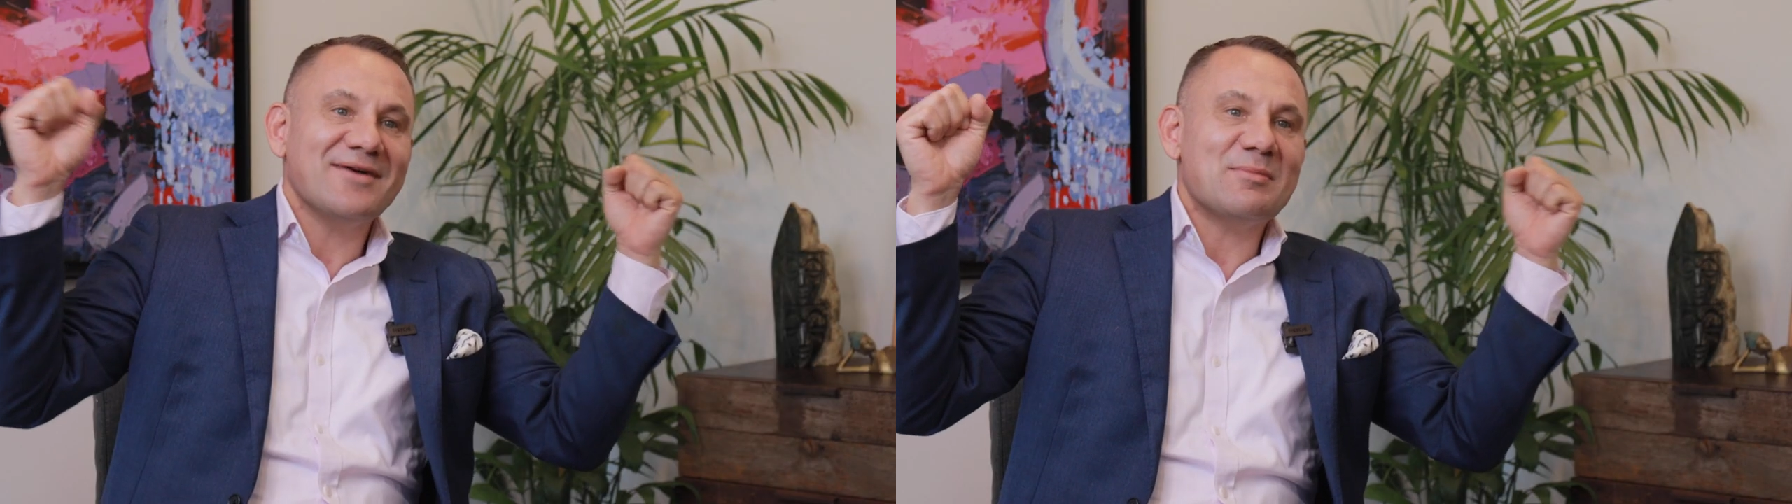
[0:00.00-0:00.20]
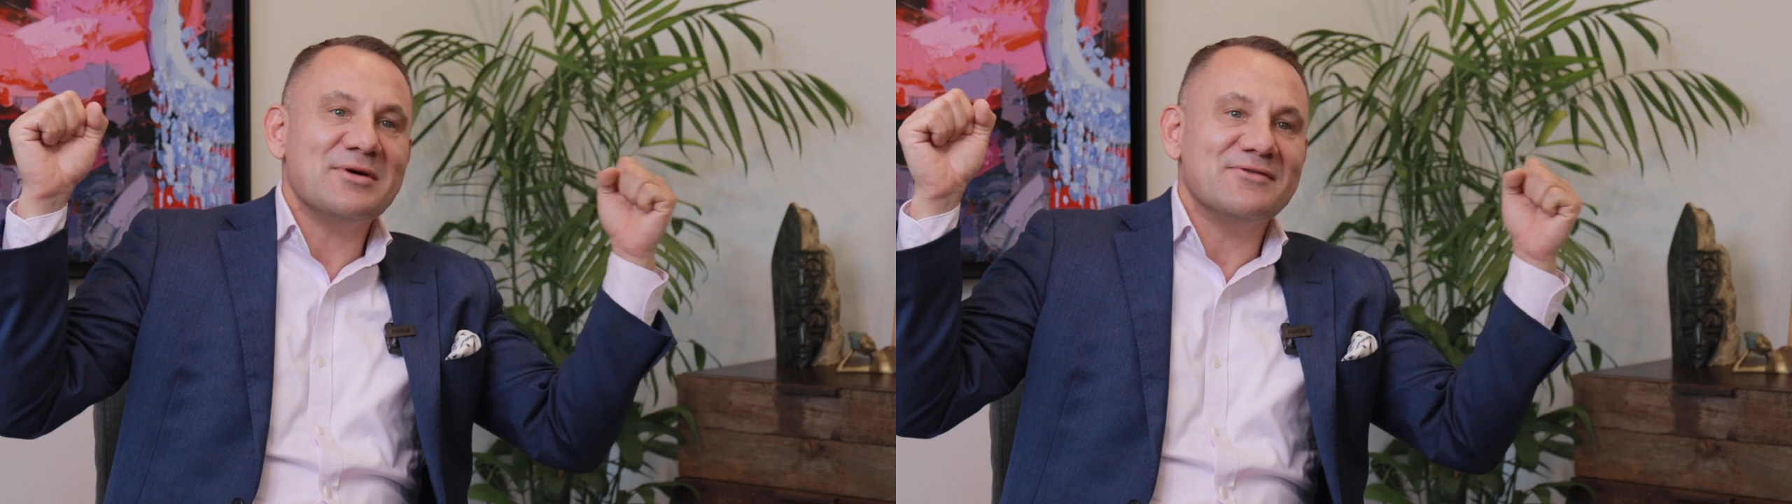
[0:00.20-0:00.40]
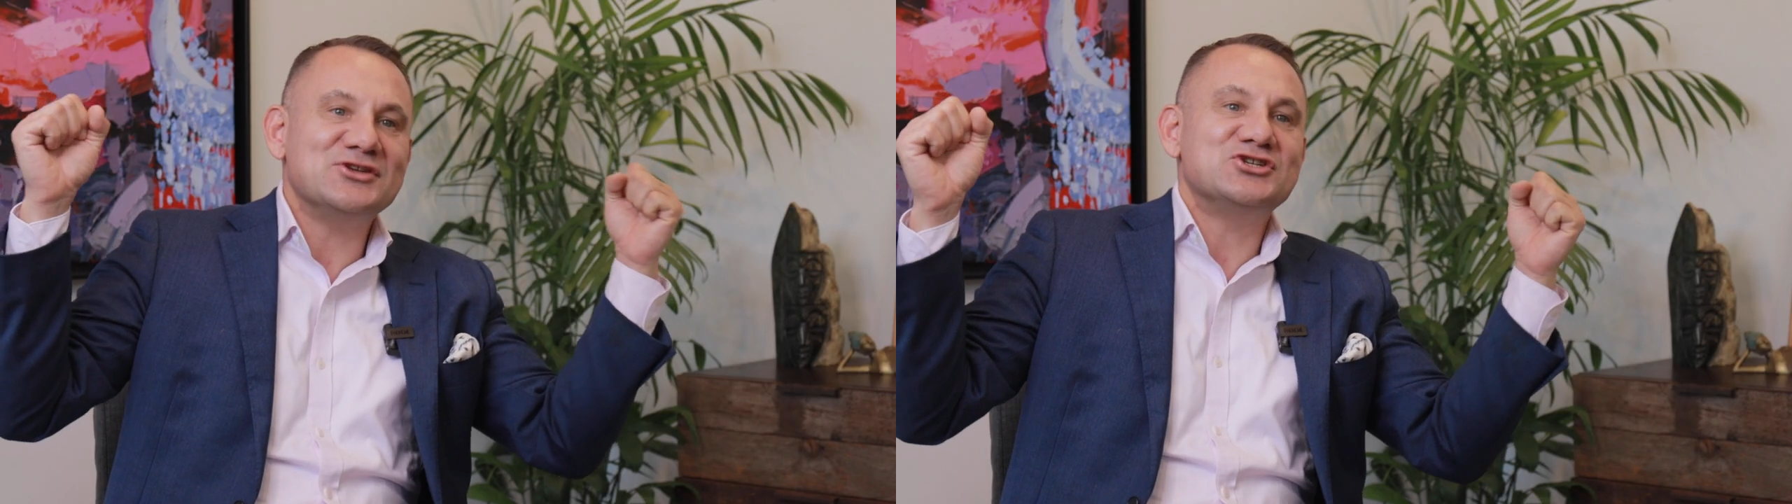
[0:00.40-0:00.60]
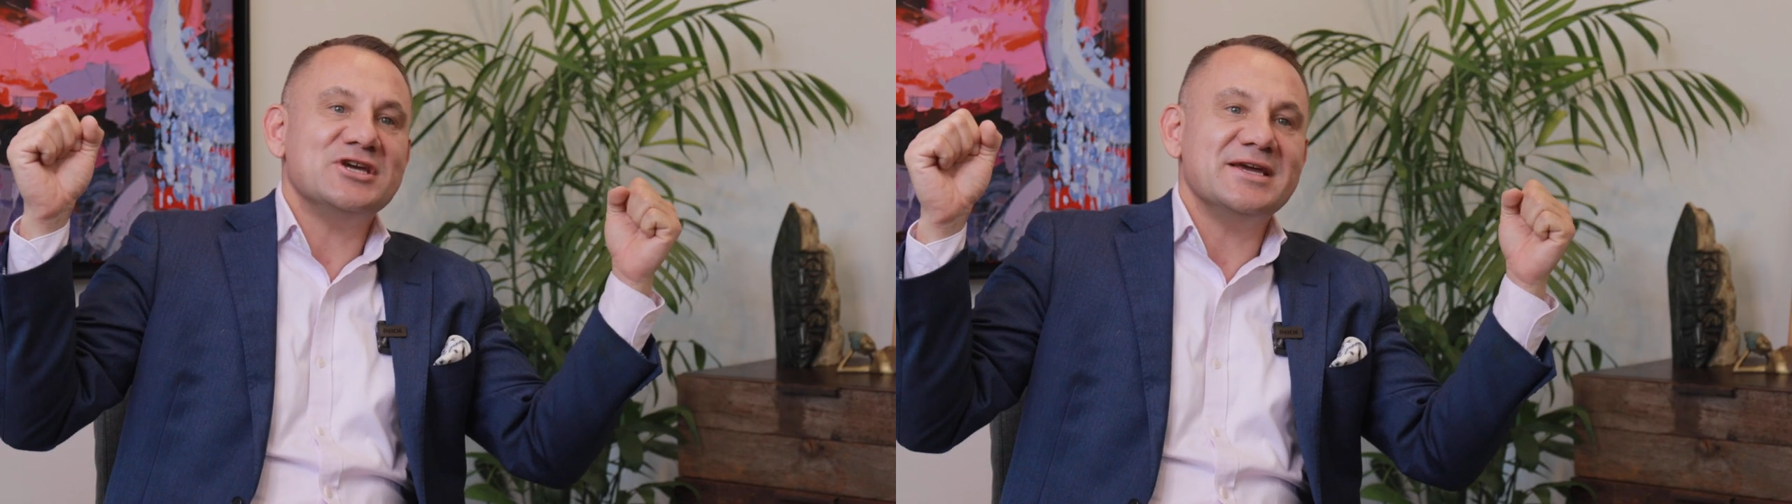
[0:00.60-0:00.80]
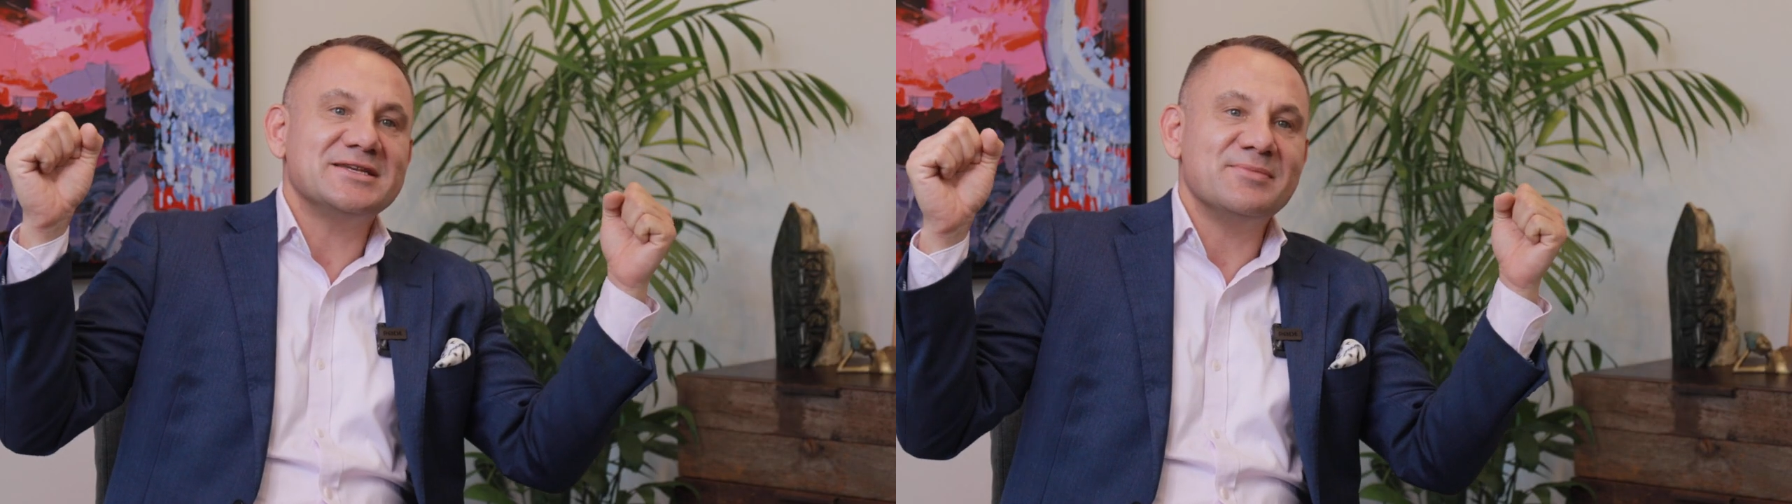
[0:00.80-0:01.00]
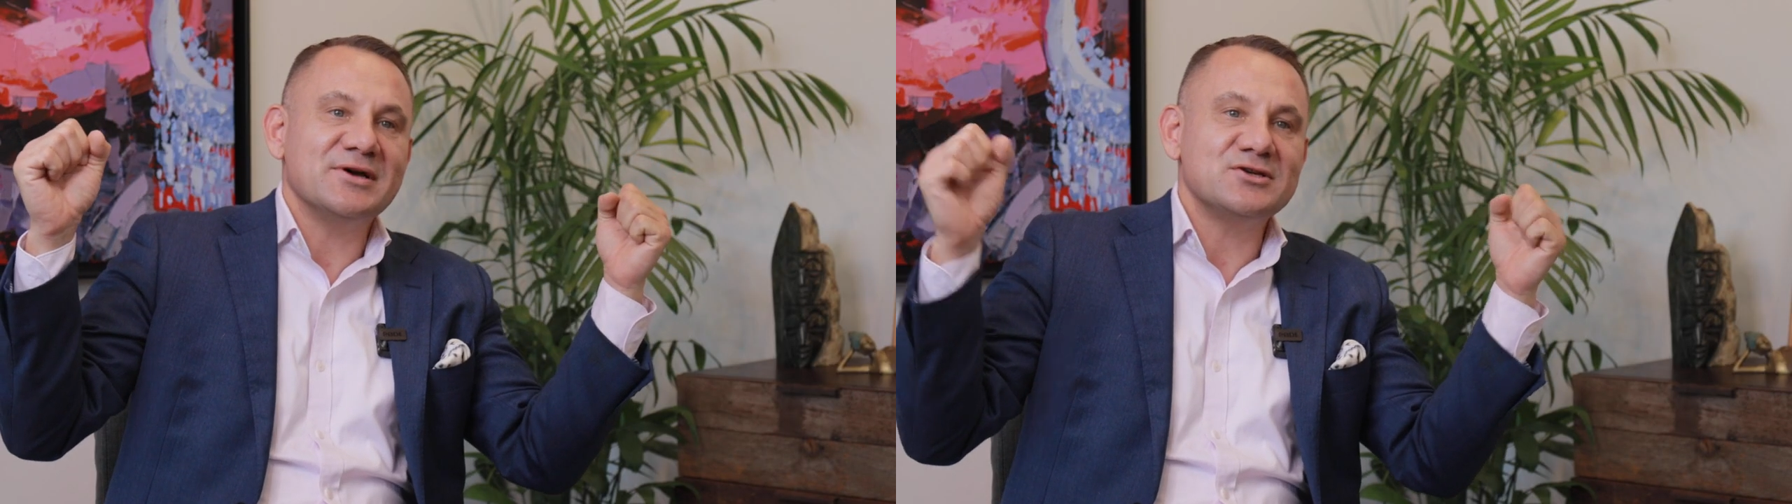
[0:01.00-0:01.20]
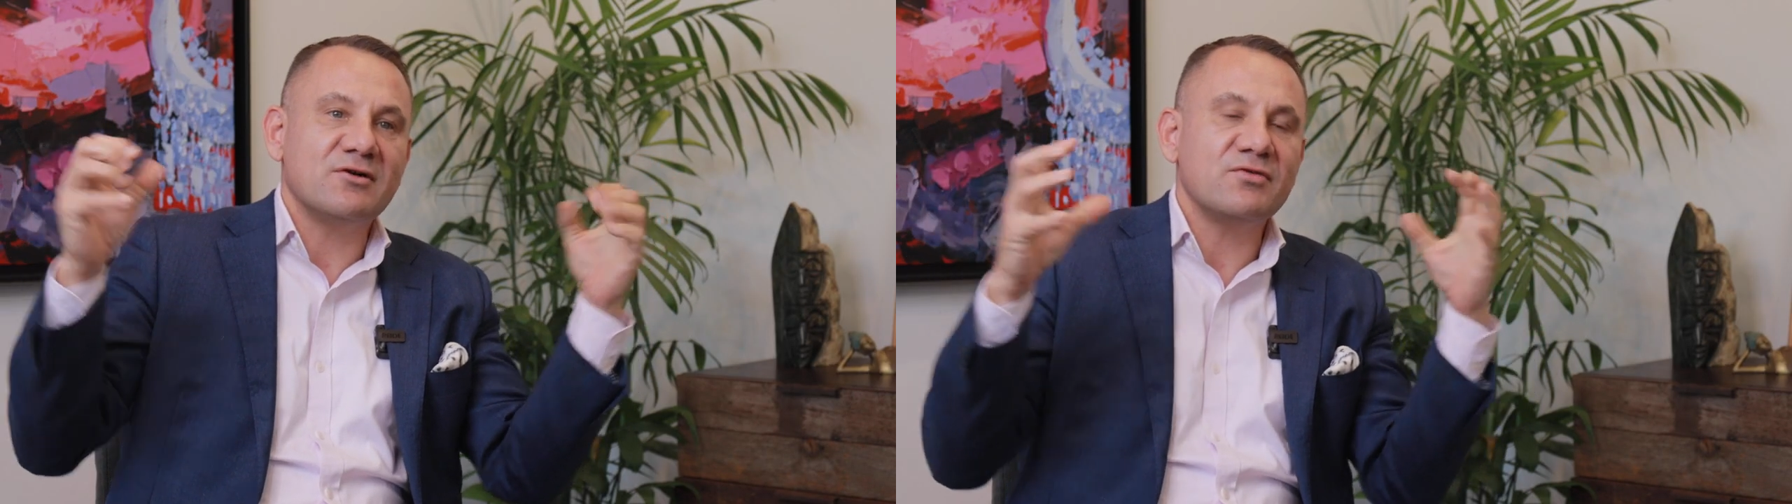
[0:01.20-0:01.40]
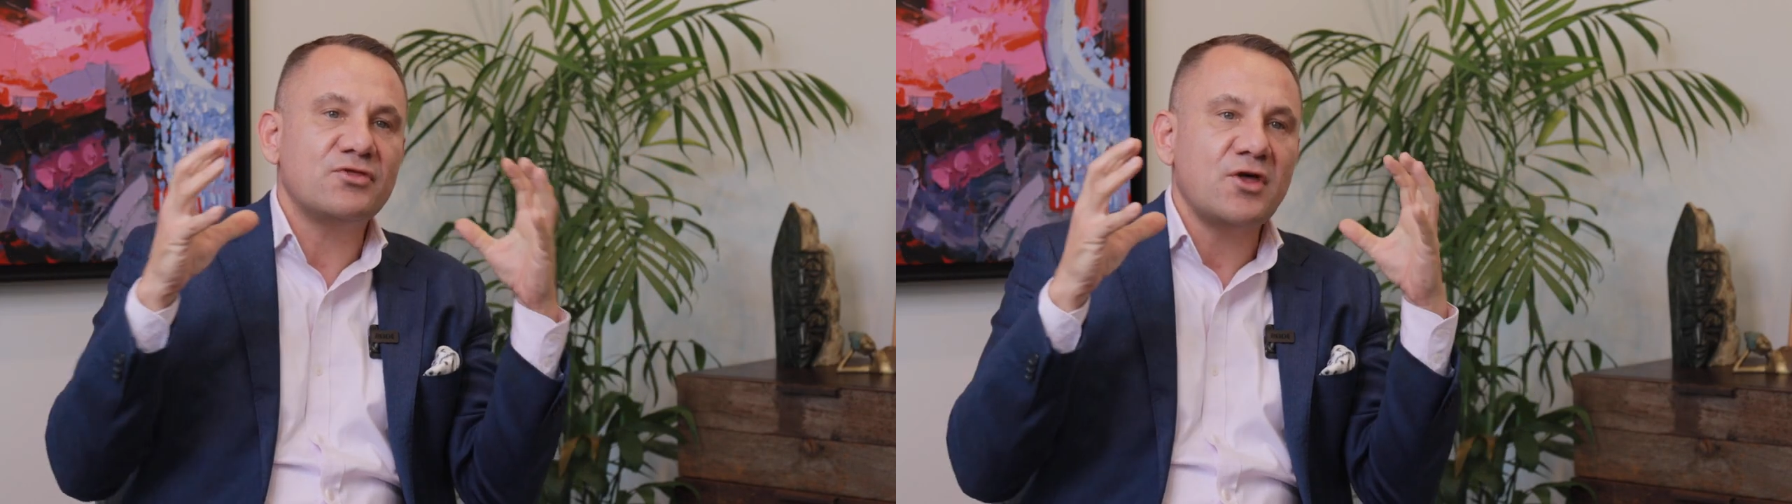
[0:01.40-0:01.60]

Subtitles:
have a bit of a cheer to myself.